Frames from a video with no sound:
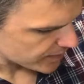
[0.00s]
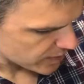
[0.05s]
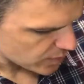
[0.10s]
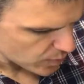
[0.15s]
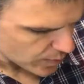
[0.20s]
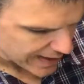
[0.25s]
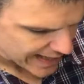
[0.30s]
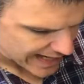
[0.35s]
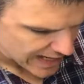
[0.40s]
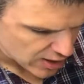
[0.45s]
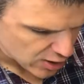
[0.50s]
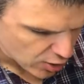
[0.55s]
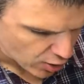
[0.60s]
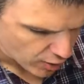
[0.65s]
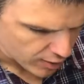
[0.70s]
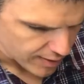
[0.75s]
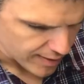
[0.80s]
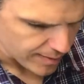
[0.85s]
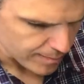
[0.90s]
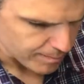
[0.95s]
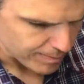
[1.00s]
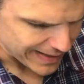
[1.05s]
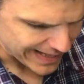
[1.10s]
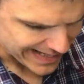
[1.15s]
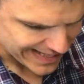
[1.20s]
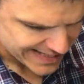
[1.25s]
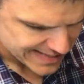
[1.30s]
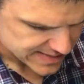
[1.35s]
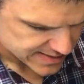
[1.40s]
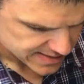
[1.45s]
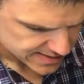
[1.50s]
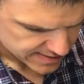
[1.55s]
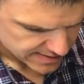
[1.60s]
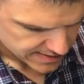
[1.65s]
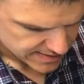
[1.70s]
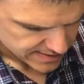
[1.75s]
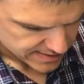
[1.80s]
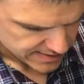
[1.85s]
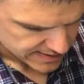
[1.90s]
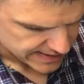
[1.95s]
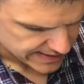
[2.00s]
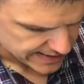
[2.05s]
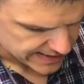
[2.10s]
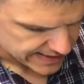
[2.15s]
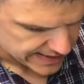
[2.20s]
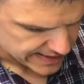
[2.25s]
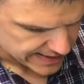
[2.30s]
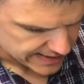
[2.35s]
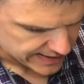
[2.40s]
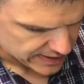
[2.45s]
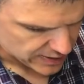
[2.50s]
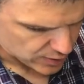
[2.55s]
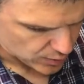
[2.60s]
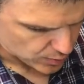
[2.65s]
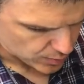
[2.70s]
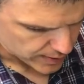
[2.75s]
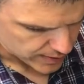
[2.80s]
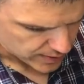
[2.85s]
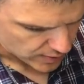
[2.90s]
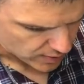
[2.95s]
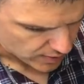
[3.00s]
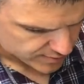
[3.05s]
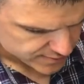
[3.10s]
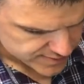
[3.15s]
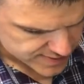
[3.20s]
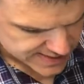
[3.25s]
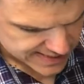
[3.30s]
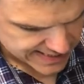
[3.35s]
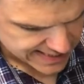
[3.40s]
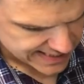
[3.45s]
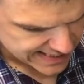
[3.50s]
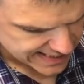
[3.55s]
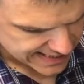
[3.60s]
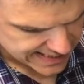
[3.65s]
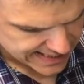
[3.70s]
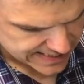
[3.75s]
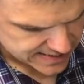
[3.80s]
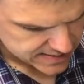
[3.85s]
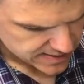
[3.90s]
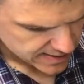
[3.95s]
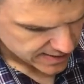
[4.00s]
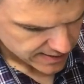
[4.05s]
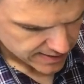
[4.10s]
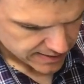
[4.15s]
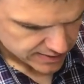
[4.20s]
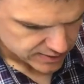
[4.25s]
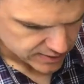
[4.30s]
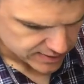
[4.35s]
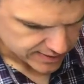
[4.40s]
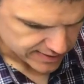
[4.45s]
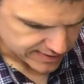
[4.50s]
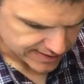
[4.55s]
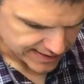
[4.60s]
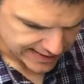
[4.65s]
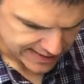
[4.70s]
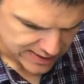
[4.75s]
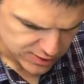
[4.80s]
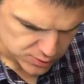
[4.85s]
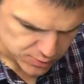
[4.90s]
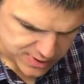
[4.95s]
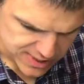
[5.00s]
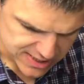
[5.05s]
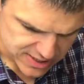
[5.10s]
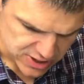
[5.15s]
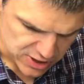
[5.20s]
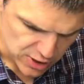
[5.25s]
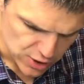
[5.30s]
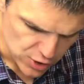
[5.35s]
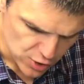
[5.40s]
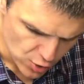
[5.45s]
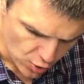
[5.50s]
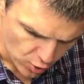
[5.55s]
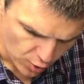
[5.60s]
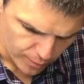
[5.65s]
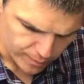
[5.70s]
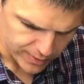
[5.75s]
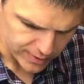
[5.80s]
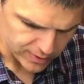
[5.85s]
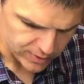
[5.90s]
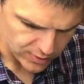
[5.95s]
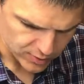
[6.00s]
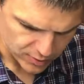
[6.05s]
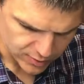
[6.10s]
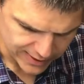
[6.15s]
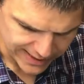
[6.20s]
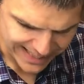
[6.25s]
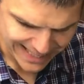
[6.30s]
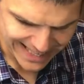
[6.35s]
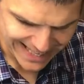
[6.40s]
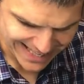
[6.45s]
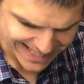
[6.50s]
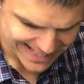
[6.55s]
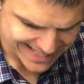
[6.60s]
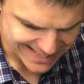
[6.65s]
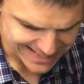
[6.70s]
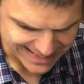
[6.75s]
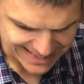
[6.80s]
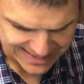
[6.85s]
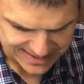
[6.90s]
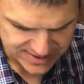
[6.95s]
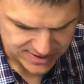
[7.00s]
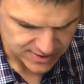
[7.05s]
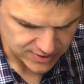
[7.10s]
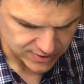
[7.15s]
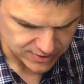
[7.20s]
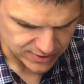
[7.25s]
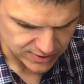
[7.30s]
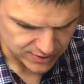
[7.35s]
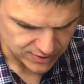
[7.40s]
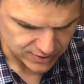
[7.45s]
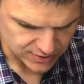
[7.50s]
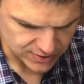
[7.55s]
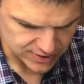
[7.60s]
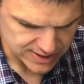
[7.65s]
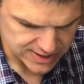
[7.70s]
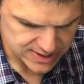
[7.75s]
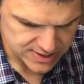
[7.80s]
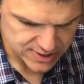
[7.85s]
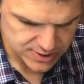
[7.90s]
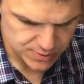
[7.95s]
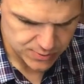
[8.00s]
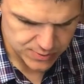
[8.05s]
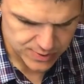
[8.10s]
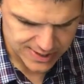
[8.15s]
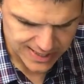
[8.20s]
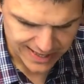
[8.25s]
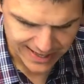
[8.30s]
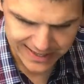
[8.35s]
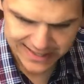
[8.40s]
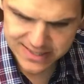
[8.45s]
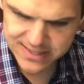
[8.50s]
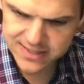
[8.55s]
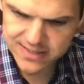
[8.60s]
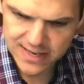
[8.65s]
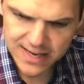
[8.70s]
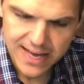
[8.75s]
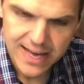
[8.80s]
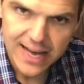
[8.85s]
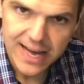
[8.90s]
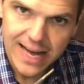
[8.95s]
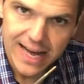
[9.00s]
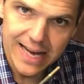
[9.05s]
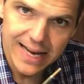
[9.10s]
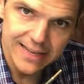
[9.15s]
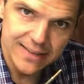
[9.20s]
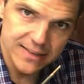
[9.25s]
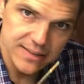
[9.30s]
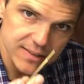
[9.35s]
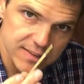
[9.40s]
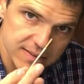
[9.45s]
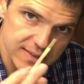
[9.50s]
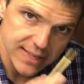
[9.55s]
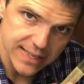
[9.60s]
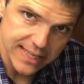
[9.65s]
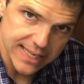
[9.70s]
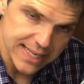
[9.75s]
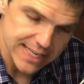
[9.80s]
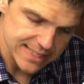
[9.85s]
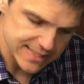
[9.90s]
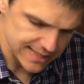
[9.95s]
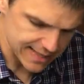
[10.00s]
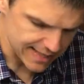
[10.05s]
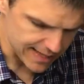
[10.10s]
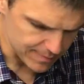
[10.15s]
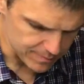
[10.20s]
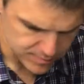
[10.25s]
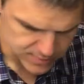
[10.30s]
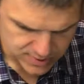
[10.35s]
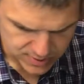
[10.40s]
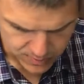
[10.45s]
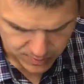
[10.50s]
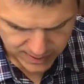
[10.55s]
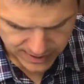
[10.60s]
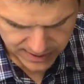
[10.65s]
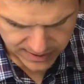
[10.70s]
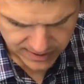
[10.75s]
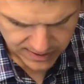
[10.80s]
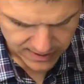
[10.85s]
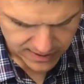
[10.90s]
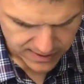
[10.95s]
quite a longer plate, uh, you would obviously need it uses the normal Holley gaskets on, on these two sides and the kit comes with